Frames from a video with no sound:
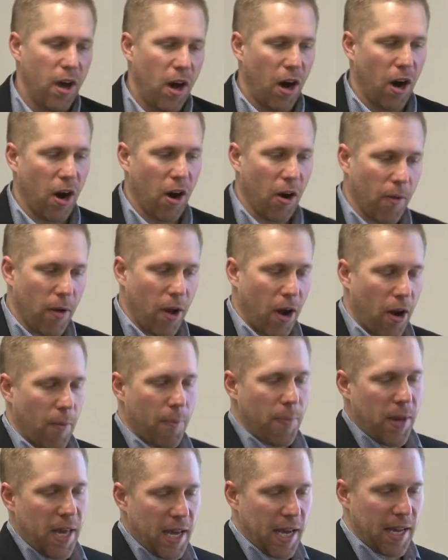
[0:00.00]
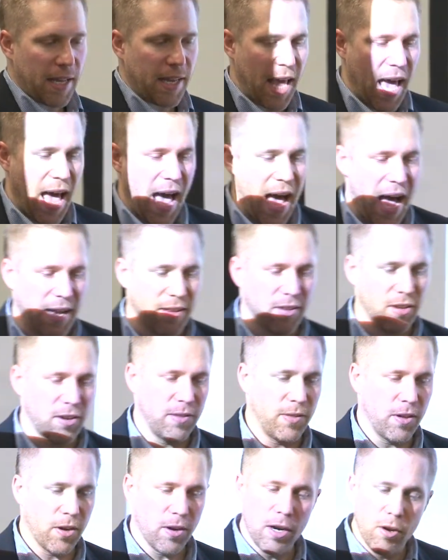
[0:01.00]
are are being attacked
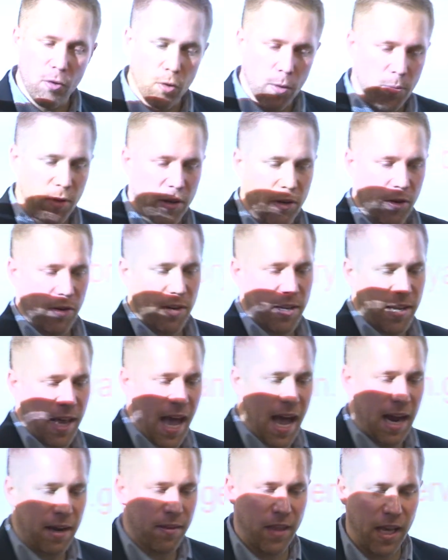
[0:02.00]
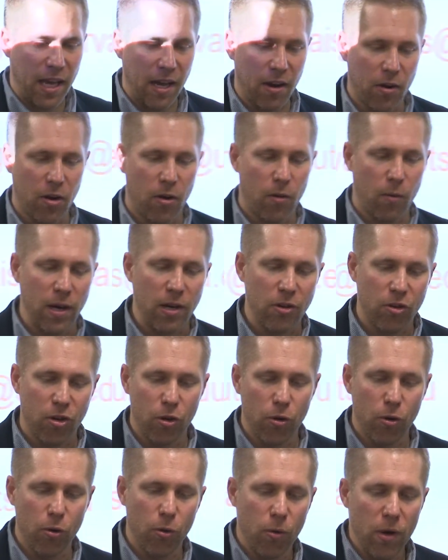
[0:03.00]
and their in groups under attack, they are going
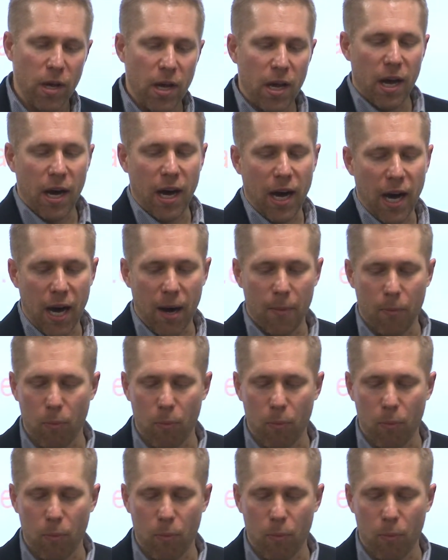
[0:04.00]
to um,